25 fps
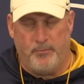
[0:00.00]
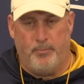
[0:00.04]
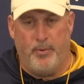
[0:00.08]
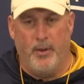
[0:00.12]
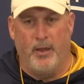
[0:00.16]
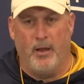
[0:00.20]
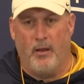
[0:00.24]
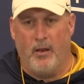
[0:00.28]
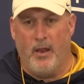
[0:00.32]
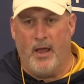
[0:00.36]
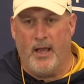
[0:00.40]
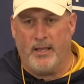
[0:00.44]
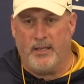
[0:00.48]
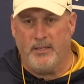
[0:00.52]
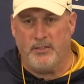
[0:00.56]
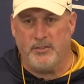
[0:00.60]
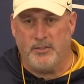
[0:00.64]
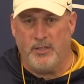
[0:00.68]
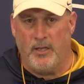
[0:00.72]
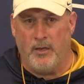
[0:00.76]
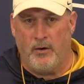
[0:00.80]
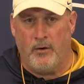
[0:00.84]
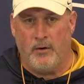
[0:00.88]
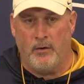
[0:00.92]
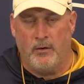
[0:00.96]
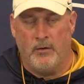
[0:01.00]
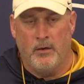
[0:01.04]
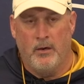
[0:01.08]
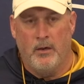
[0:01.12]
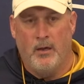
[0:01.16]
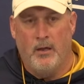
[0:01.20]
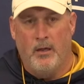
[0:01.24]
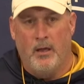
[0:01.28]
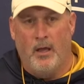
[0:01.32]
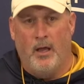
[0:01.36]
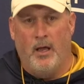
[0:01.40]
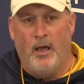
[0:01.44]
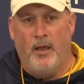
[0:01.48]
built like a center,
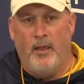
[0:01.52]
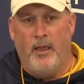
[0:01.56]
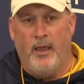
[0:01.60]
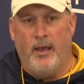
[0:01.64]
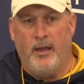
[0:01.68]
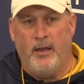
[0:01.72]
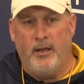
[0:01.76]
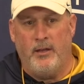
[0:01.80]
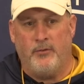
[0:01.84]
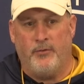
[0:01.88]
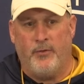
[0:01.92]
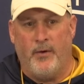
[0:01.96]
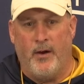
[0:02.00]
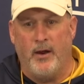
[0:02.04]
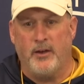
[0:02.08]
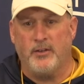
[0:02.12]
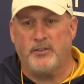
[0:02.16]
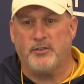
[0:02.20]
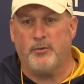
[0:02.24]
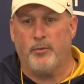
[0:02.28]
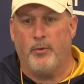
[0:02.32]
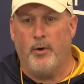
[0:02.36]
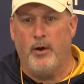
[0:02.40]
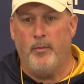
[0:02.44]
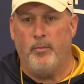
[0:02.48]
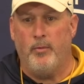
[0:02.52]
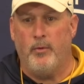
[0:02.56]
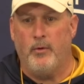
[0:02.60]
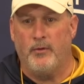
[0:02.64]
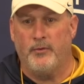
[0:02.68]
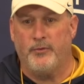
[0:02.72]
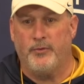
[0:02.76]
and he's very cerebral.